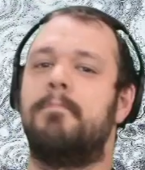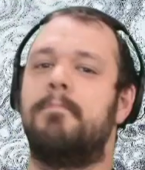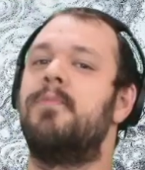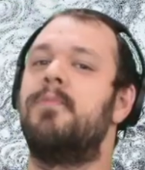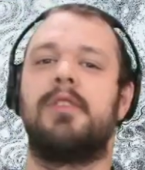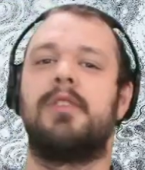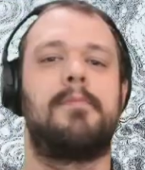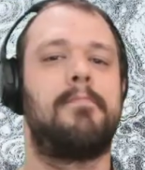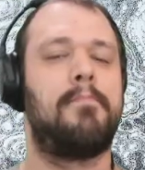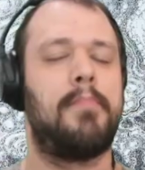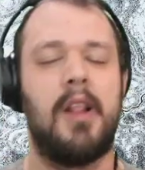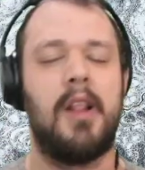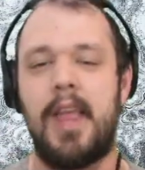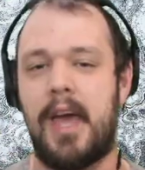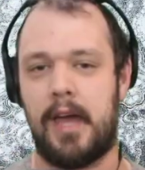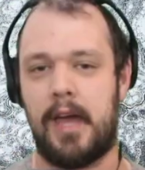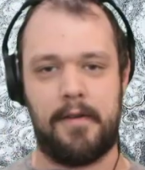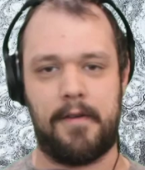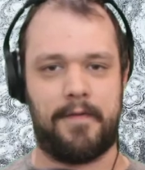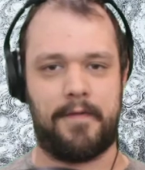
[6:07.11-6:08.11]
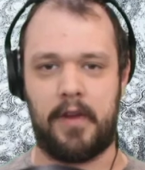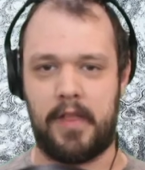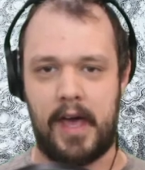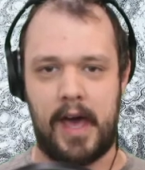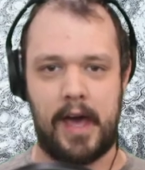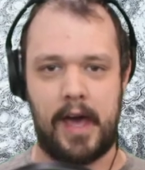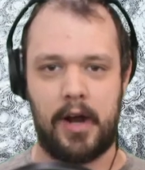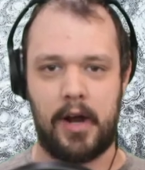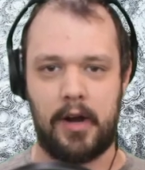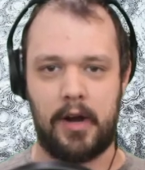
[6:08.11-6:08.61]
Just plan for
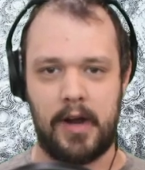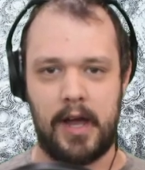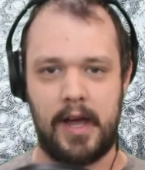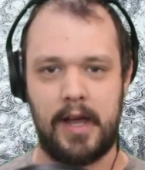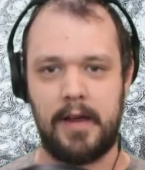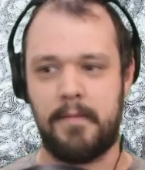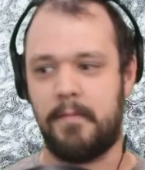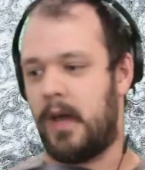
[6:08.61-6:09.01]
that, all right?